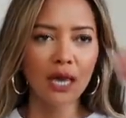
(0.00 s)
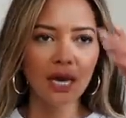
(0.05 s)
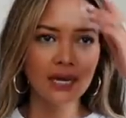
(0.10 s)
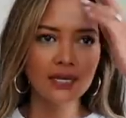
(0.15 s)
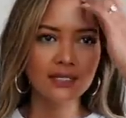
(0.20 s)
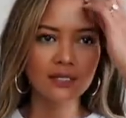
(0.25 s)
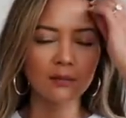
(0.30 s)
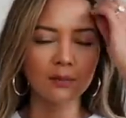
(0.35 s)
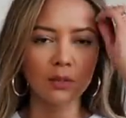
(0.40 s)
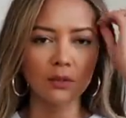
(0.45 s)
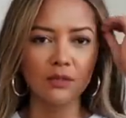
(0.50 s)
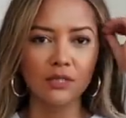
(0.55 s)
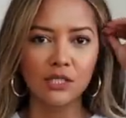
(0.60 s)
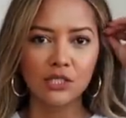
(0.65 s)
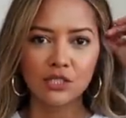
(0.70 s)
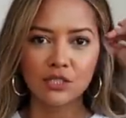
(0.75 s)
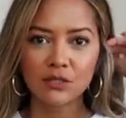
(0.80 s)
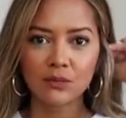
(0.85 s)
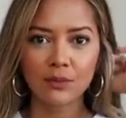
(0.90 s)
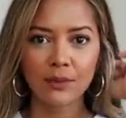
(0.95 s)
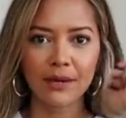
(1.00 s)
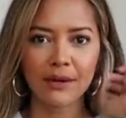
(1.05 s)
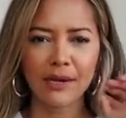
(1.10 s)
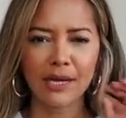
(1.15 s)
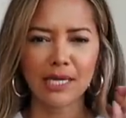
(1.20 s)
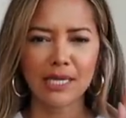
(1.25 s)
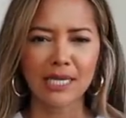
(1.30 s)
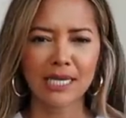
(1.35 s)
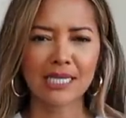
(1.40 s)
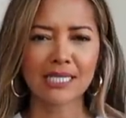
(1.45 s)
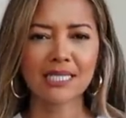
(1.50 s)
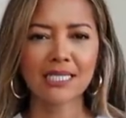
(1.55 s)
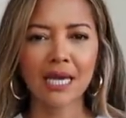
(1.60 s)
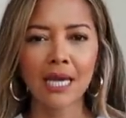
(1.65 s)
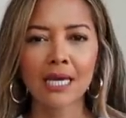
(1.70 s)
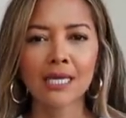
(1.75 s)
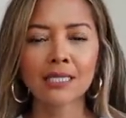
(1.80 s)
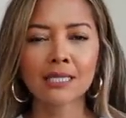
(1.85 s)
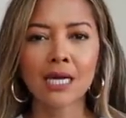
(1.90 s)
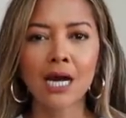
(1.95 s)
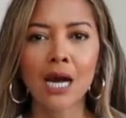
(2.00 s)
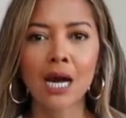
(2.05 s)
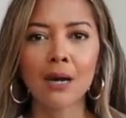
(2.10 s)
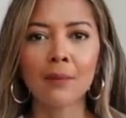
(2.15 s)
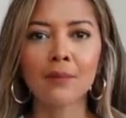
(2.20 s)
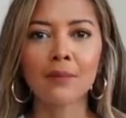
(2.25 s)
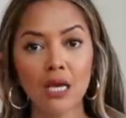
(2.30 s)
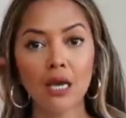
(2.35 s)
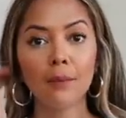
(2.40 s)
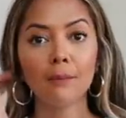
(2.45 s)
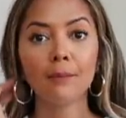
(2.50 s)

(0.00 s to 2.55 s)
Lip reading: as opposed to just wearing like a tank top.